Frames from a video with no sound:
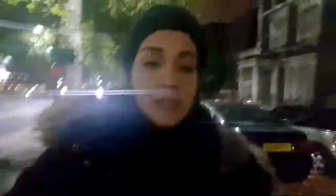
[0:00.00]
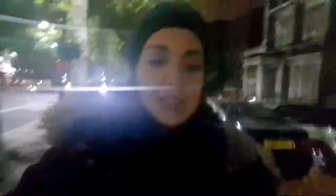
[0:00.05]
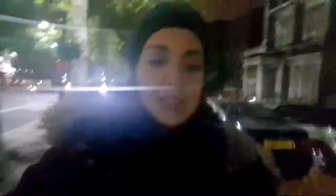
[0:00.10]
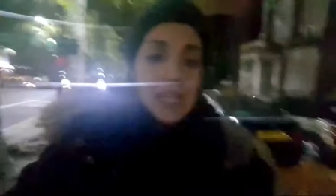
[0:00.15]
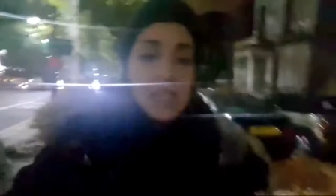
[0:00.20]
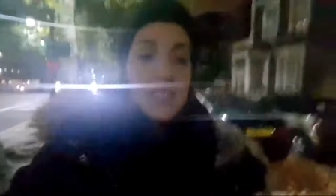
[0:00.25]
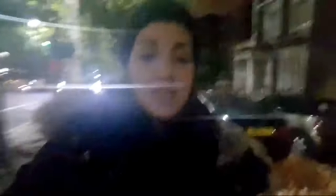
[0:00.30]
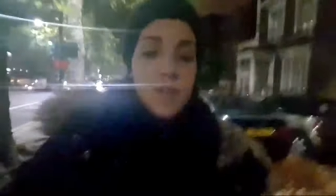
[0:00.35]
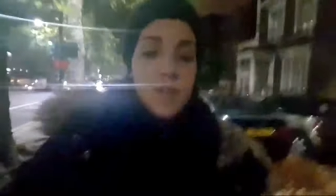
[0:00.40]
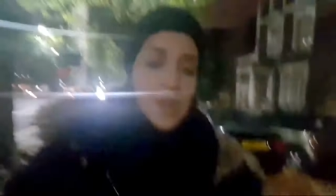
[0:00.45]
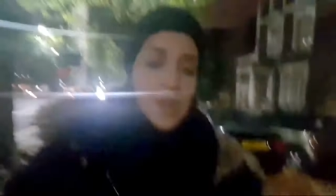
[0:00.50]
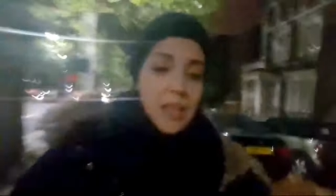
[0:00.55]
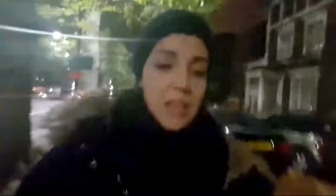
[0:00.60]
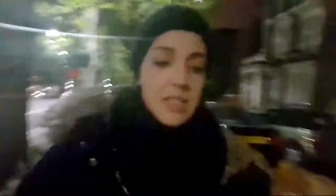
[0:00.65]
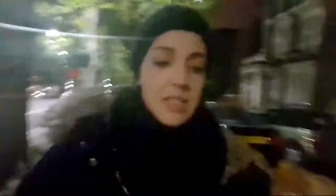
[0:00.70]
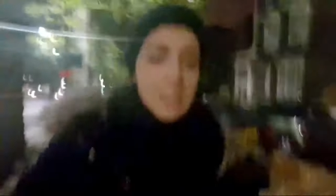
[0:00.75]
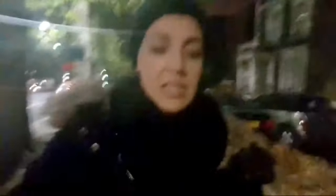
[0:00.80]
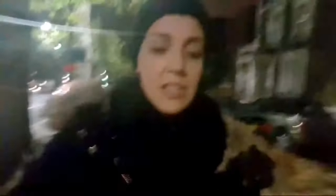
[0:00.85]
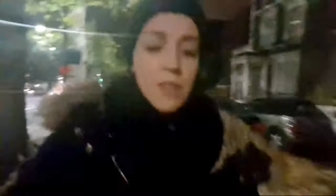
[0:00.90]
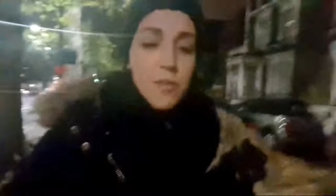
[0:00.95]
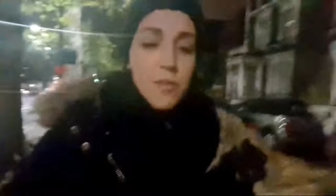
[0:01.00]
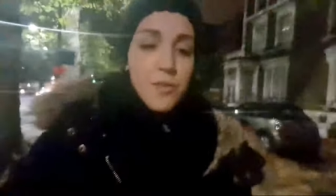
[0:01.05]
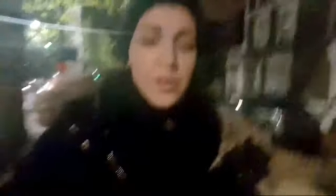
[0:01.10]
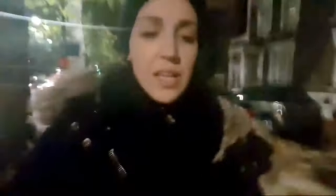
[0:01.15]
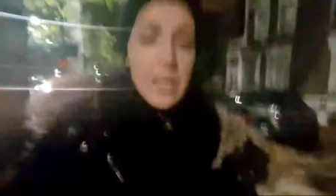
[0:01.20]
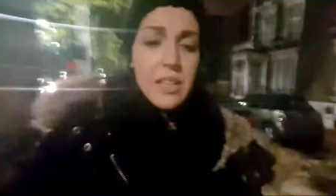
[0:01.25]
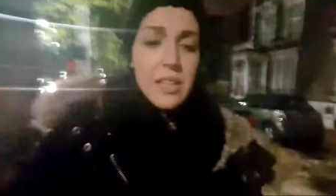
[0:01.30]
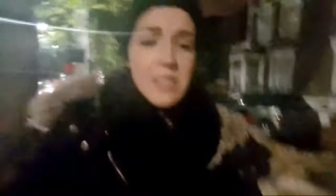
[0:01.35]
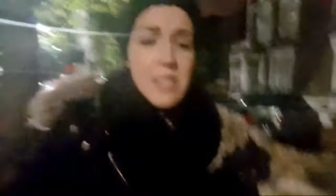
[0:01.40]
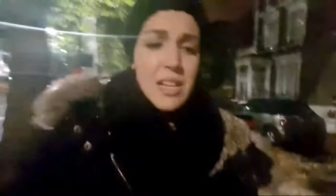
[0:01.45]
That's the thing I started
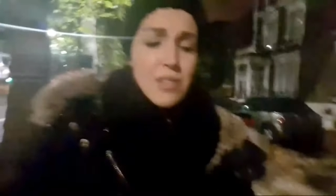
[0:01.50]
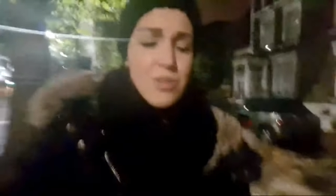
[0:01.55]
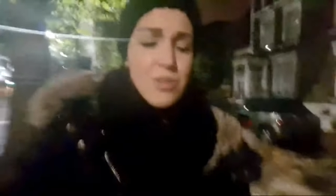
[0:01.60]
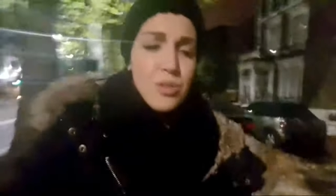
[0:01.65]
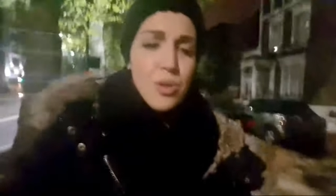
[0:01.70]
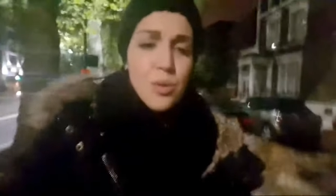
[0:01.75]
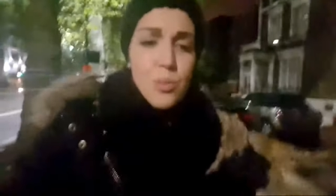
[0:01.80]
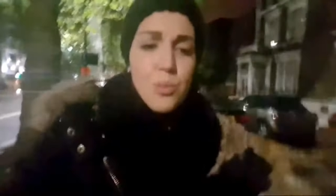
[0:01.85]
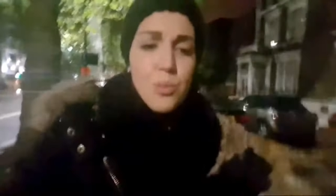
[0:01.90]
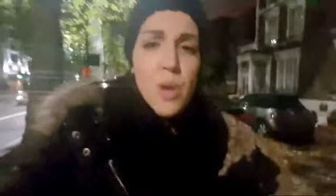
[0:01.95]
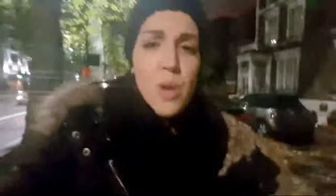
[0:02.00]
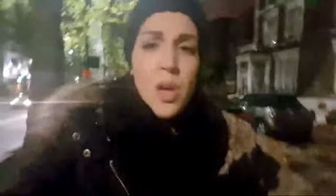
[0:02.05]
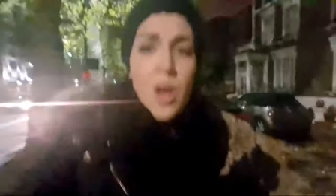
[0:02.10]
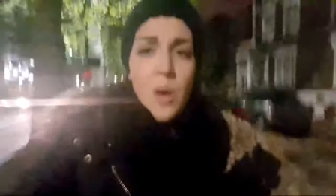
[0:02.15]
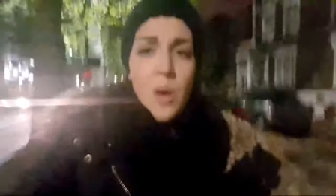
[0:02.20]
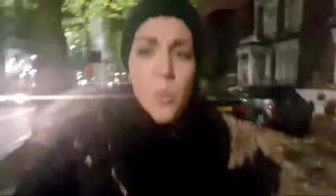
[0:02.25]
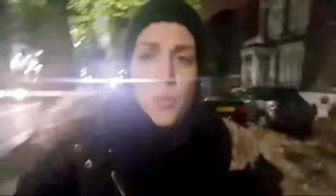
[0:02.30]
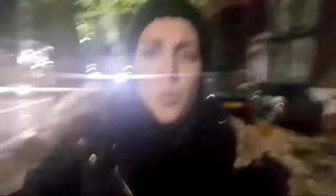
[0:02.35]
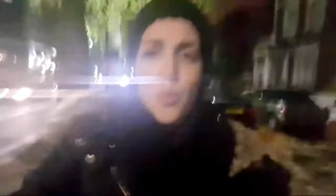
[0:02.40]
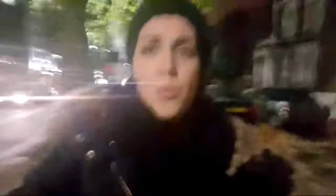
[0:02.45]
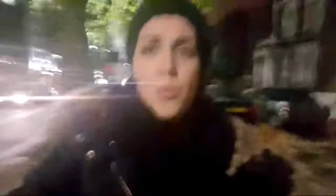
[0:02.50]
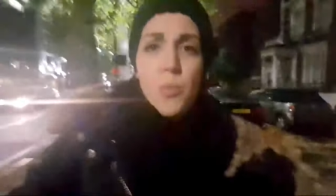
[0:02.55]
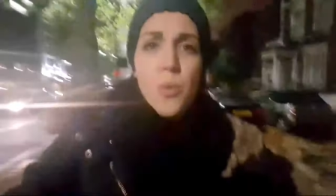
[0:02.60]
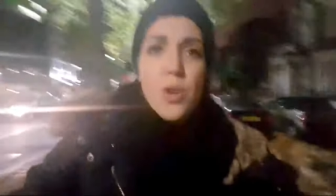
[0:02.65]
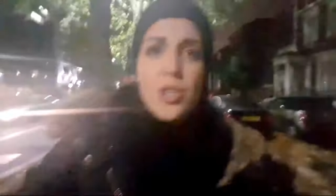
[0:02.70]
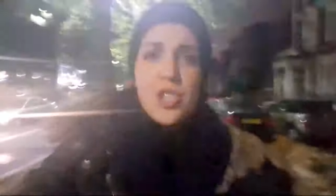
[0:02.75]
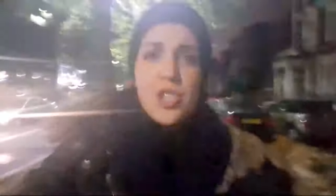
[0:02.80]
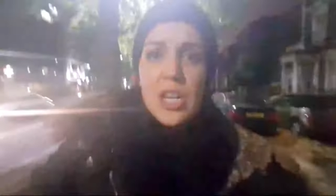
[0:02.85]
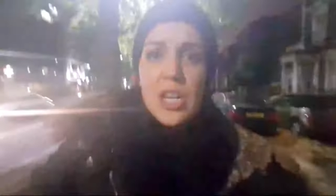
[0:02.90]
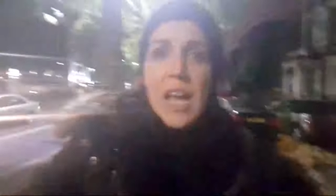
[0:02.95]
thinking. I thought, what should